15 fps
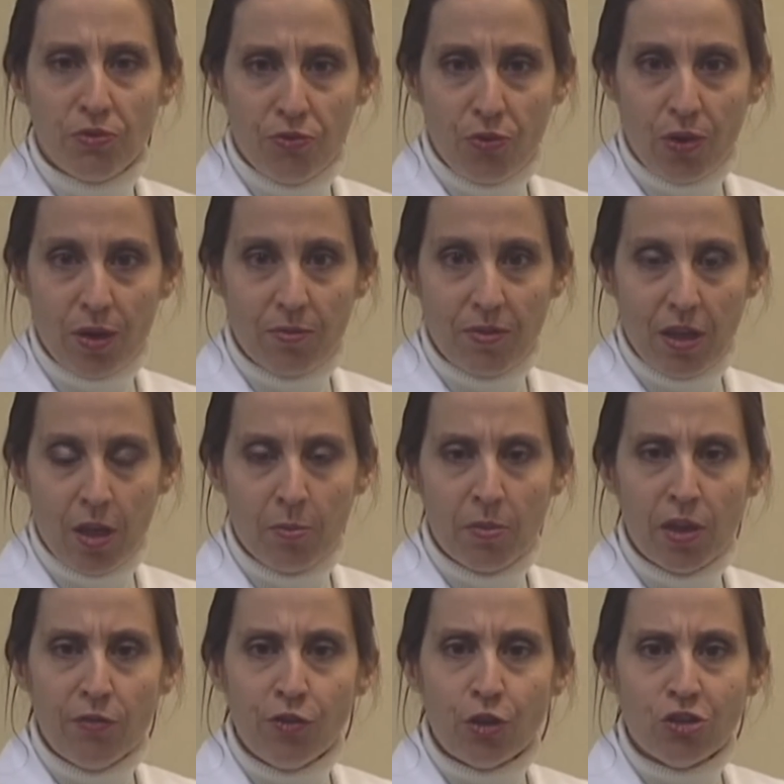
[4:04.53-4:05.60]
perform them
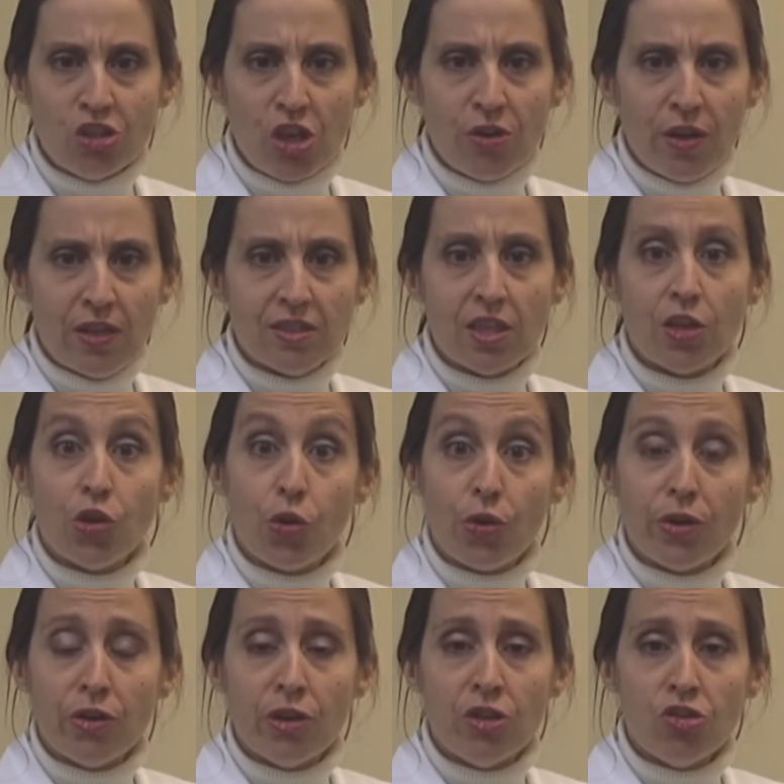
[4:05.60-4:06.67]
if your child has a
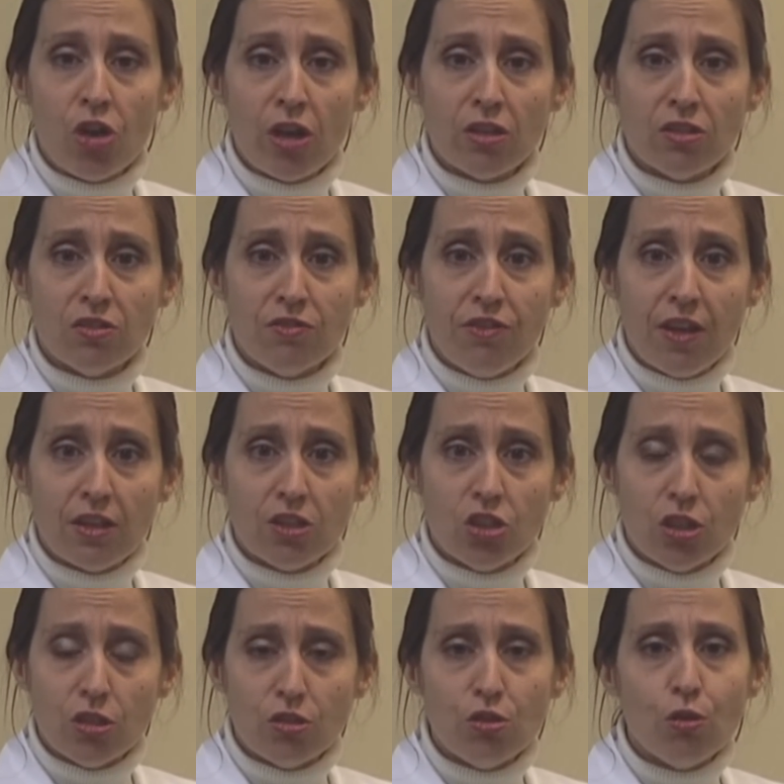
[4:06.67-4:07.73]
urinary tract
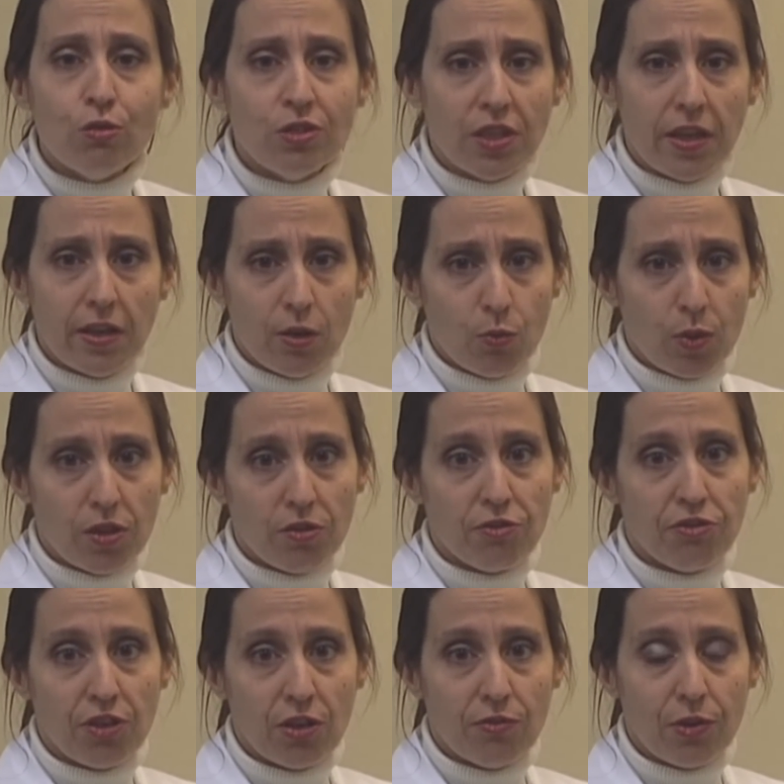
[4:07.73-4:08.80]
infection associated with a
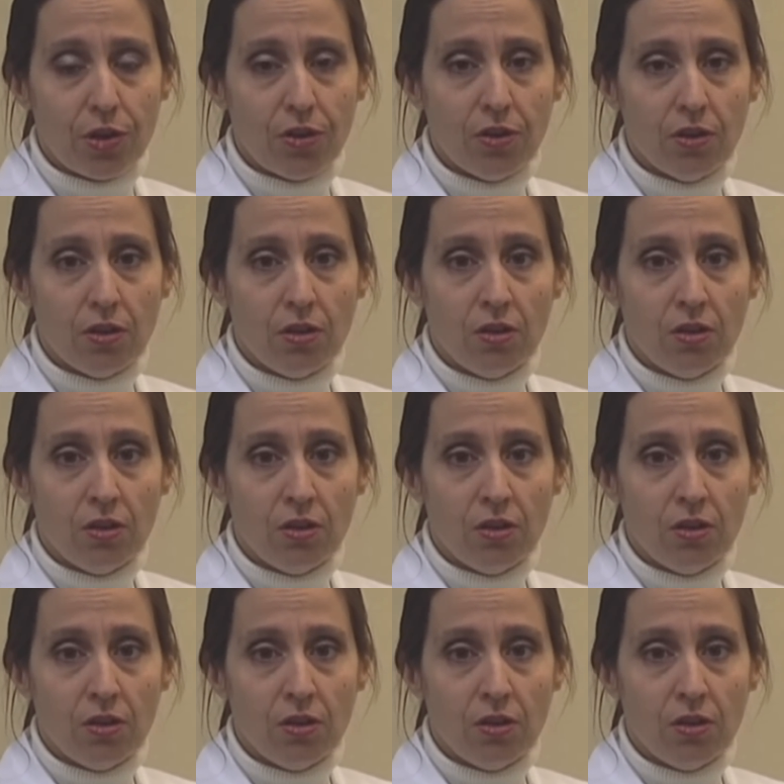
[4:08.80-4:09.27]
fever.